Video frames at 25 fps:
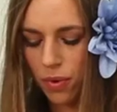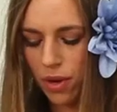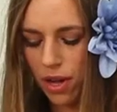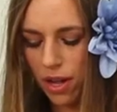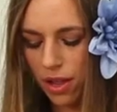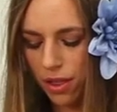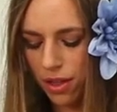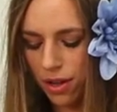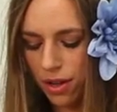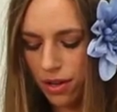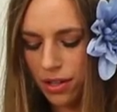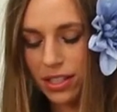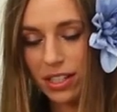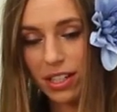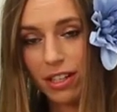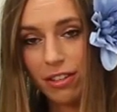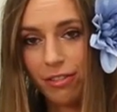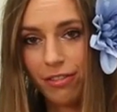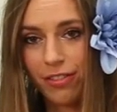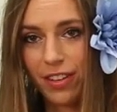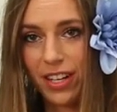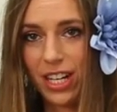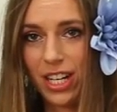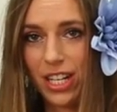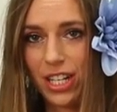While those are
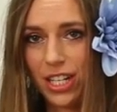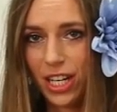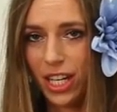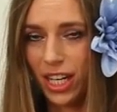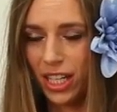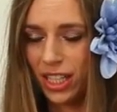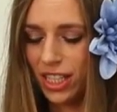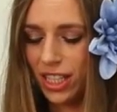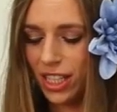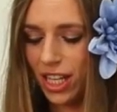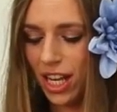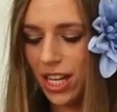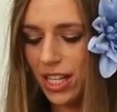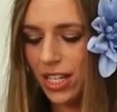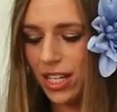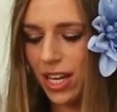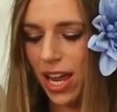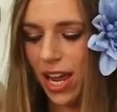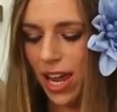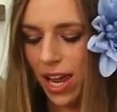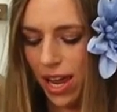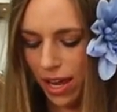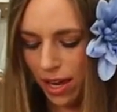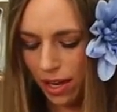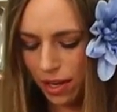finishing
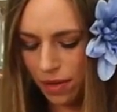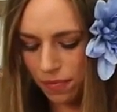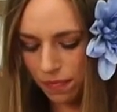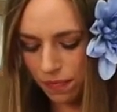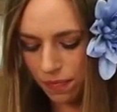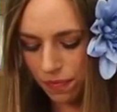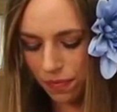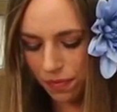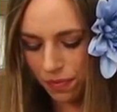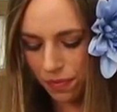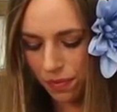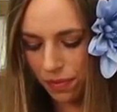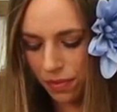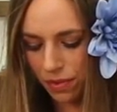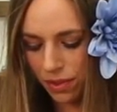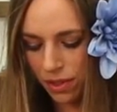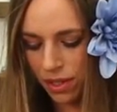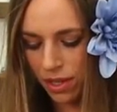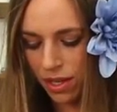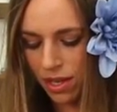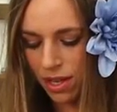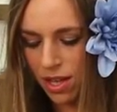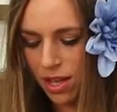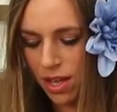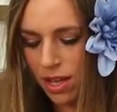sauteing,
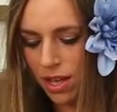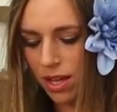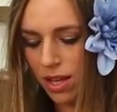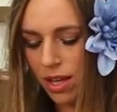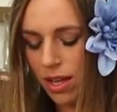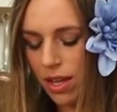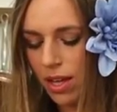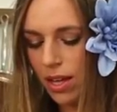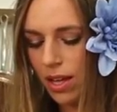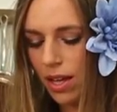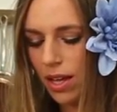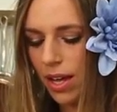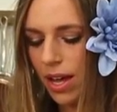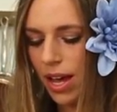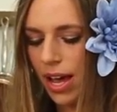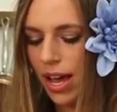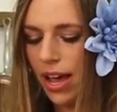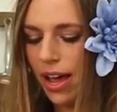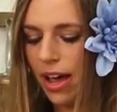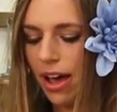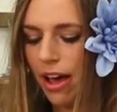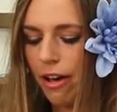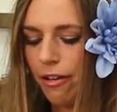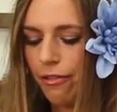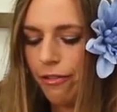I
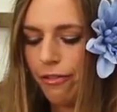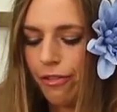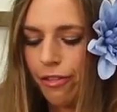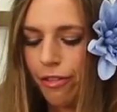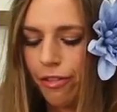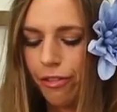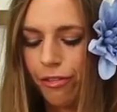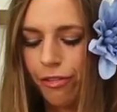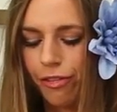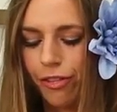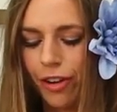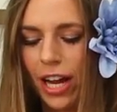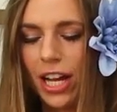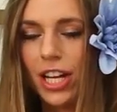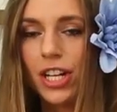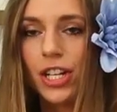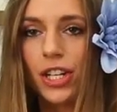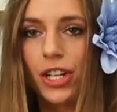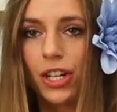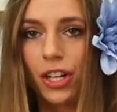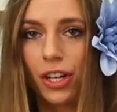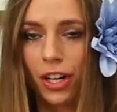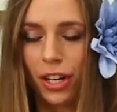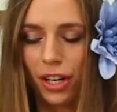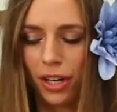have
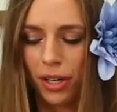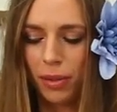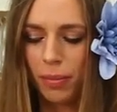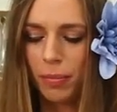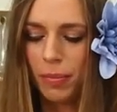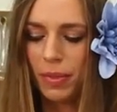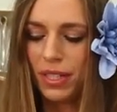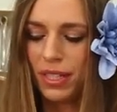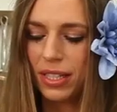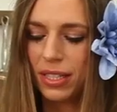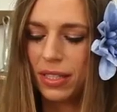fresh herbs,